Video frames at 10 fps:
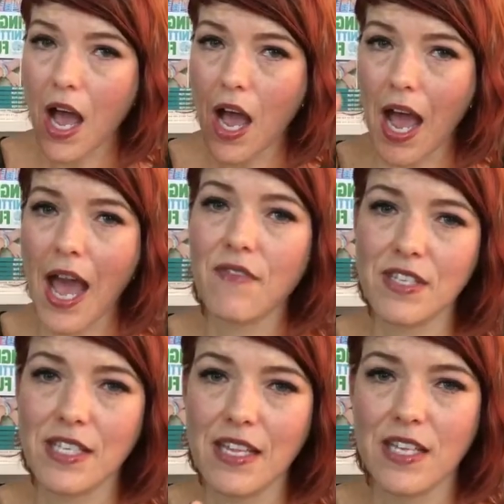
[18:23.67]
I have to
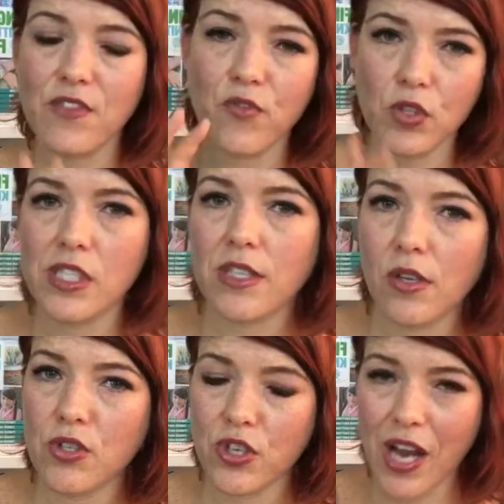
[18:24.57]
say this, full
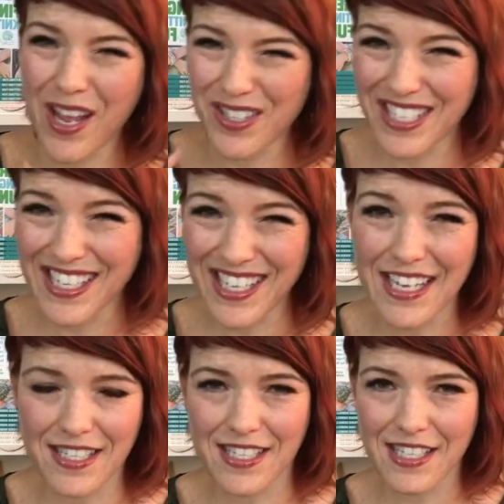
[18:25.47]
disclosure, I didn't
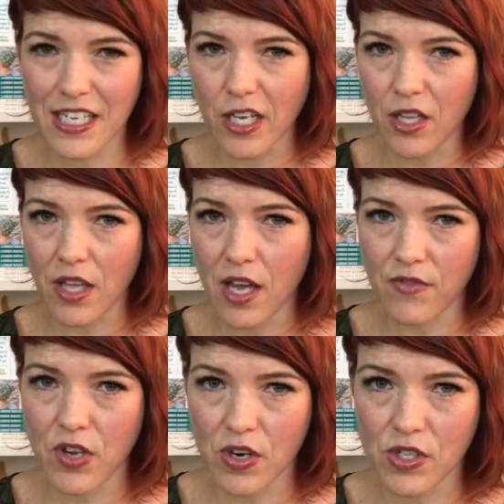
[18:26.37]
get to see a lot of
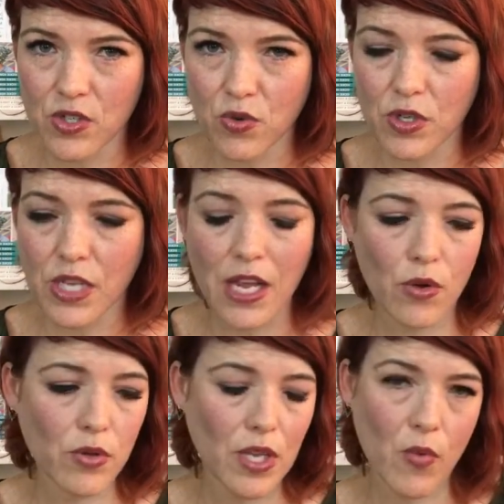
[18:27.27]
yarn stores. I
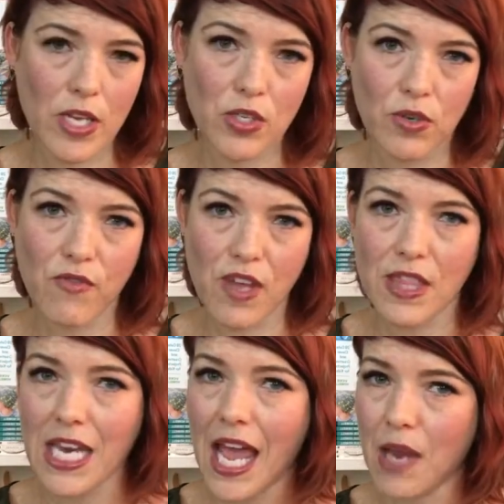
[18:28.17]
only went to an event
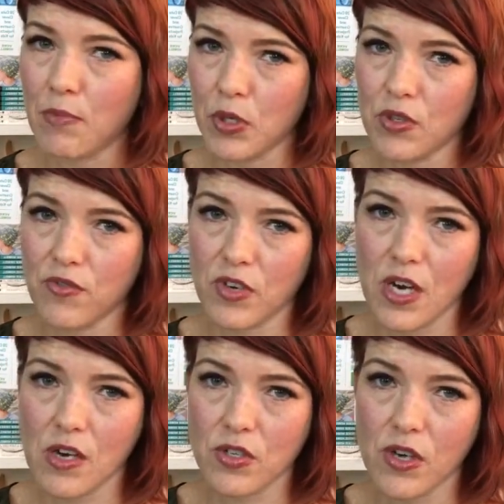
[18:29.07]
that had booths for
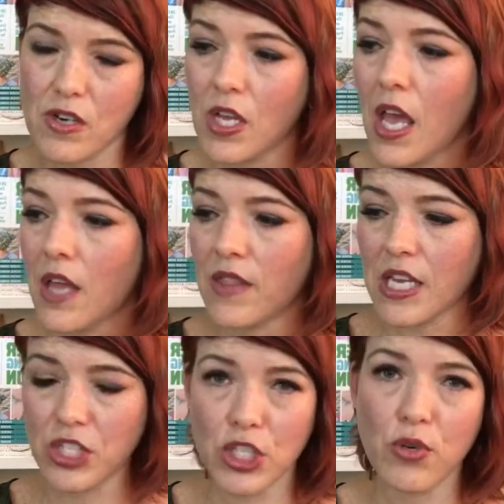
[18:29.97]
yarn stores. They
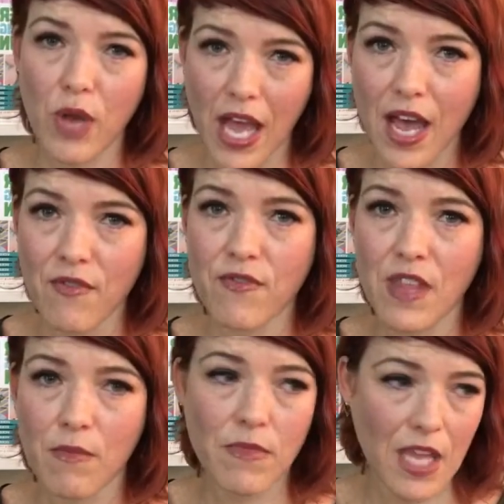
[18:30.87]
do have
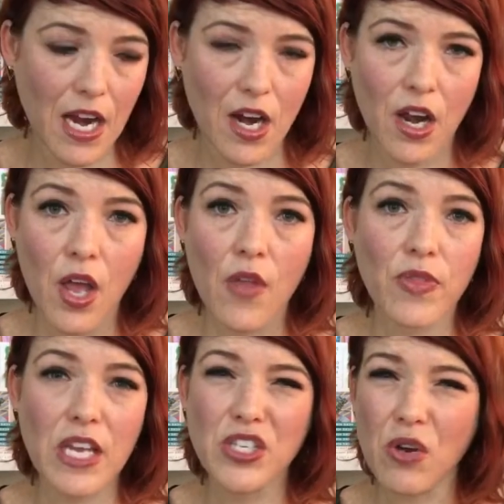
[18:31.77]
them there.
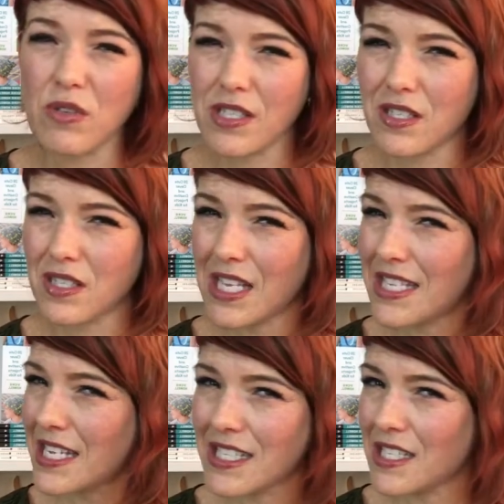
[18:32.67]
They don't, it
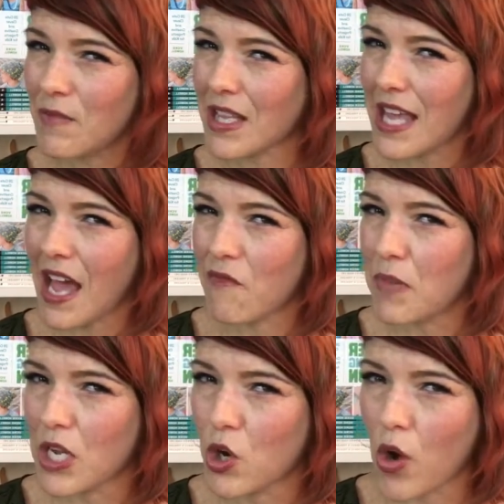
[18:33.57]
doesn't seem like they have
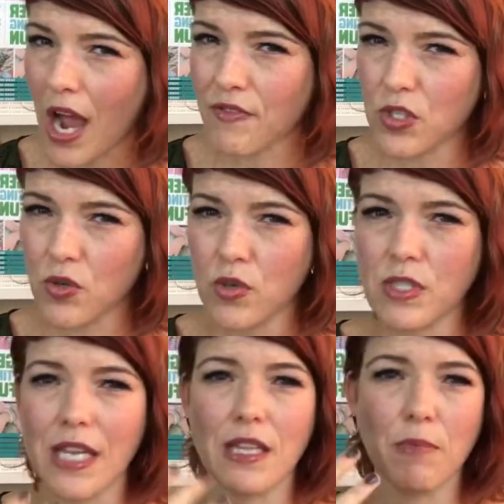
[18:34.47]
big craft stores,
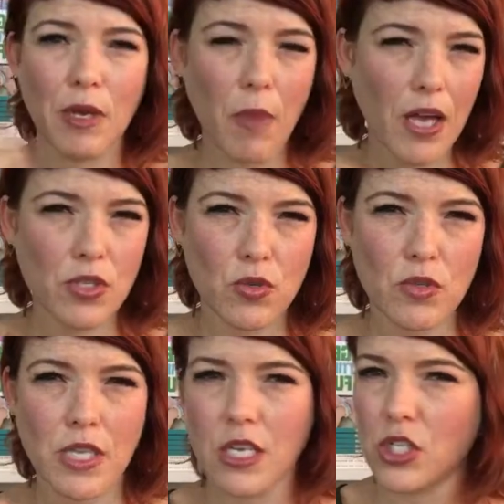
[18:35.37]
like the big box
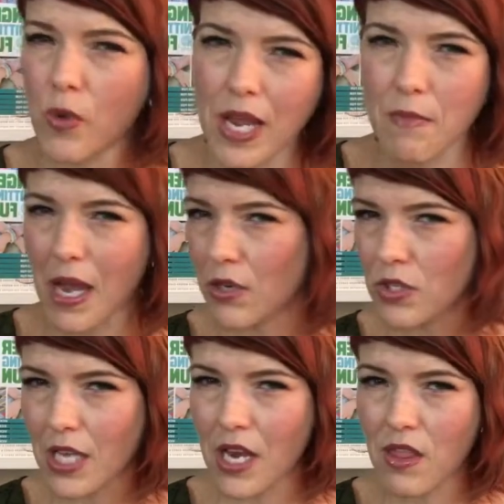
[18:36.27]
stores, like a Joann
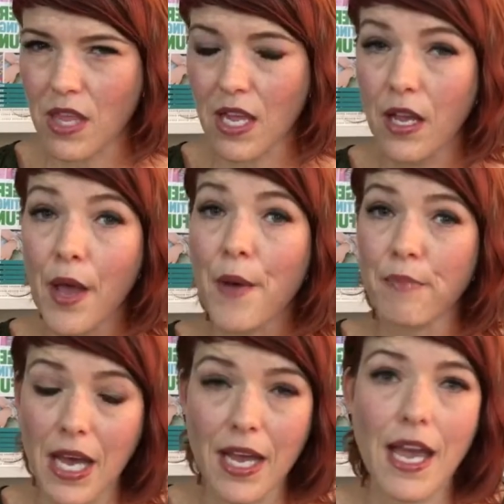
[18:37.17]
Michaels kind of thing,
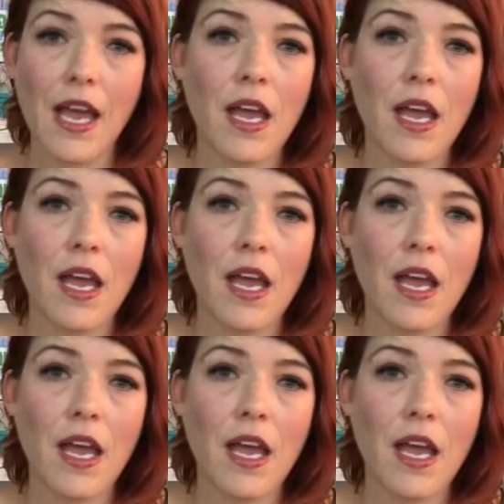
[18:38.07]
but